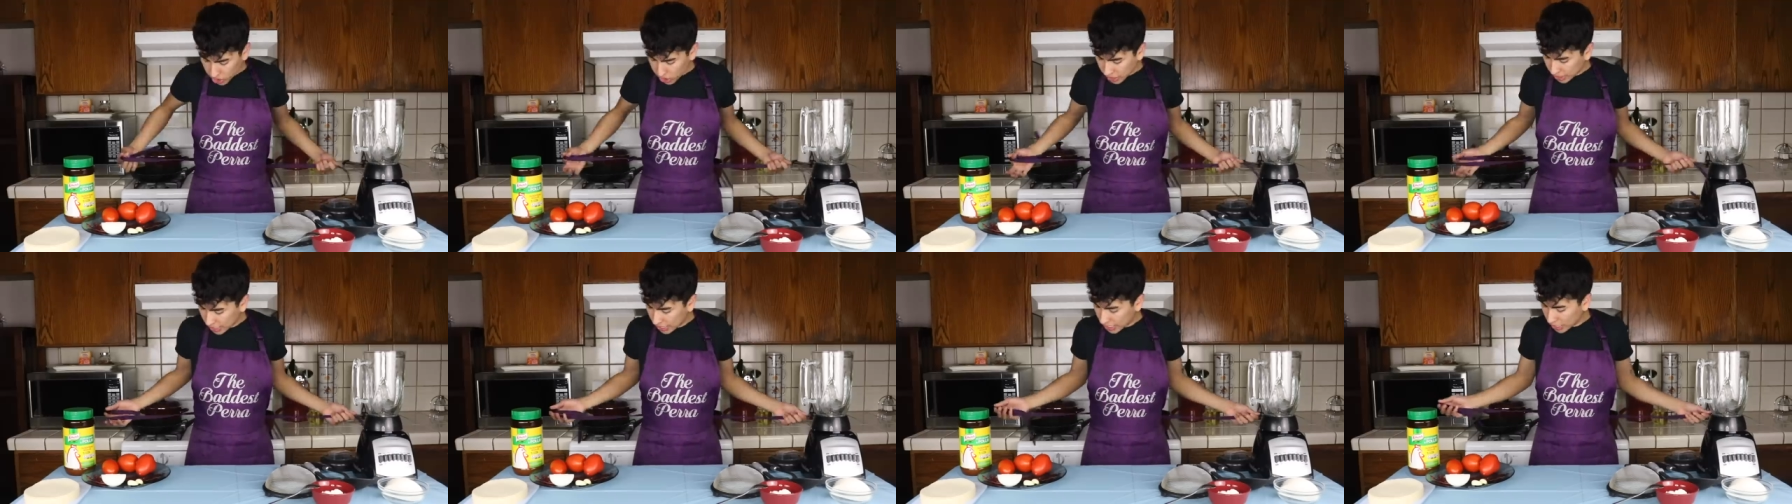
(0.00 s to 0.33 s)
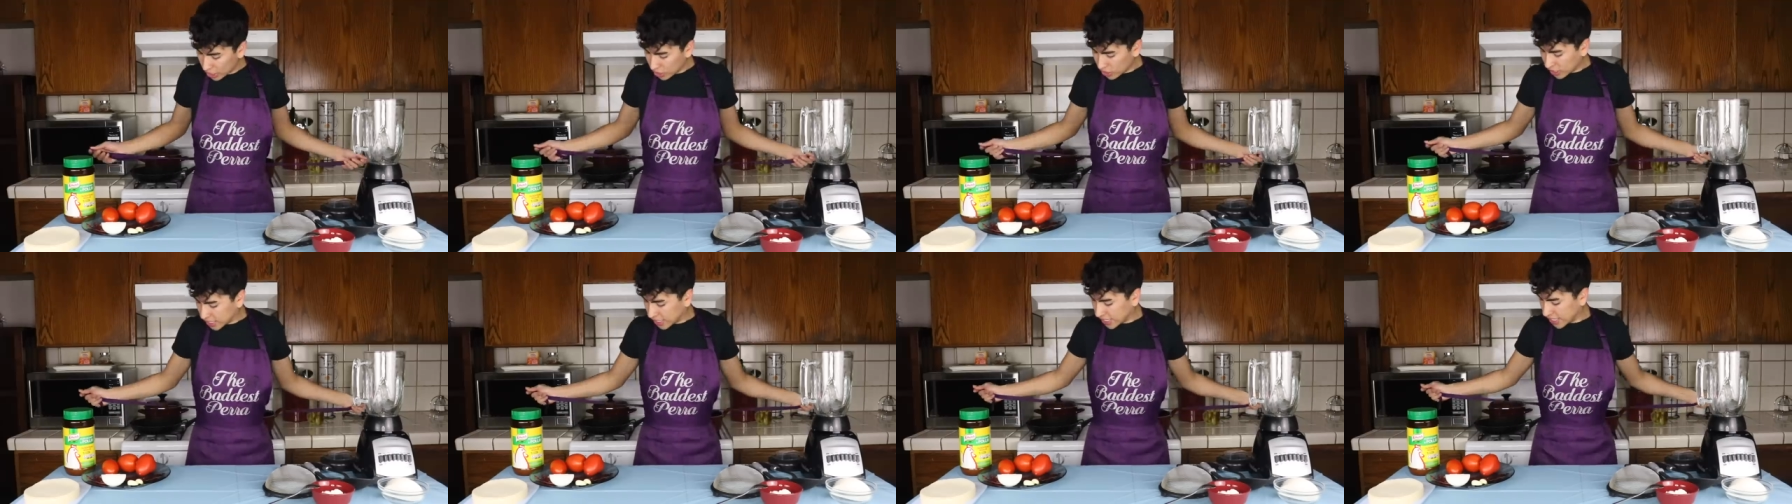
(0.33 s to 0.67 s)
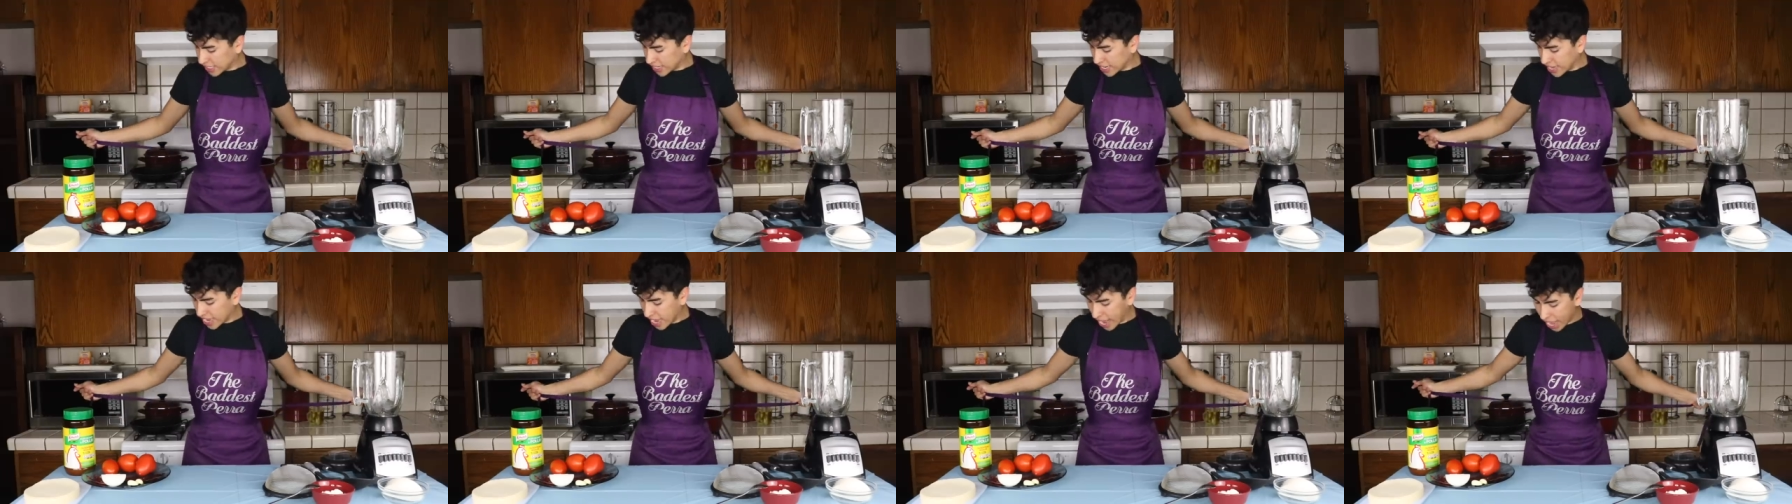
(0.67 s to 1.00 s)
Just a little
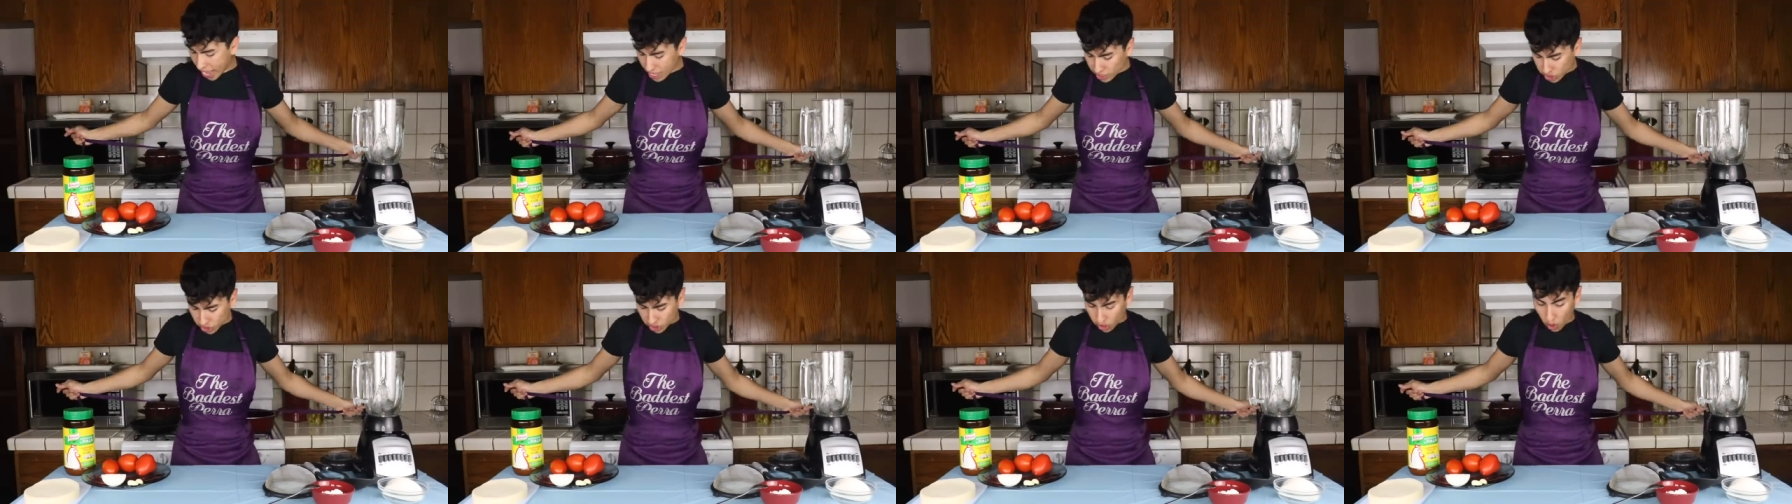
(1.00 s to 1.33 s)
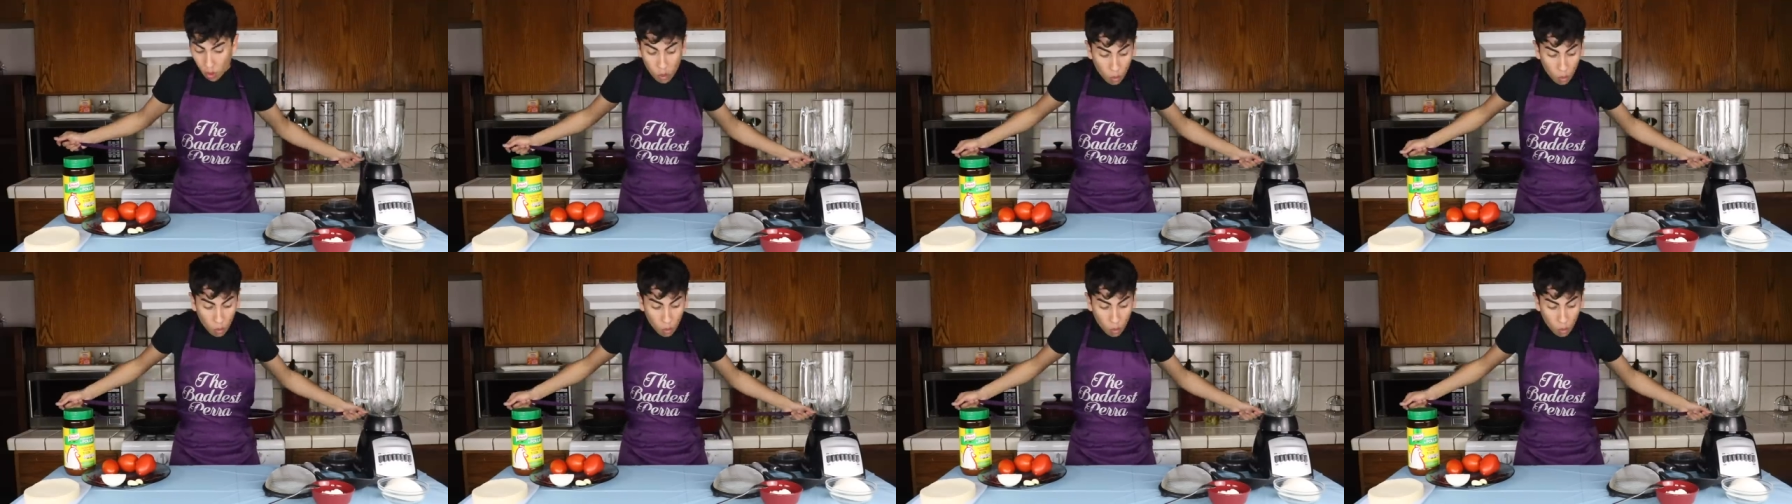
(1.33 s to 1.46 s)
snatched.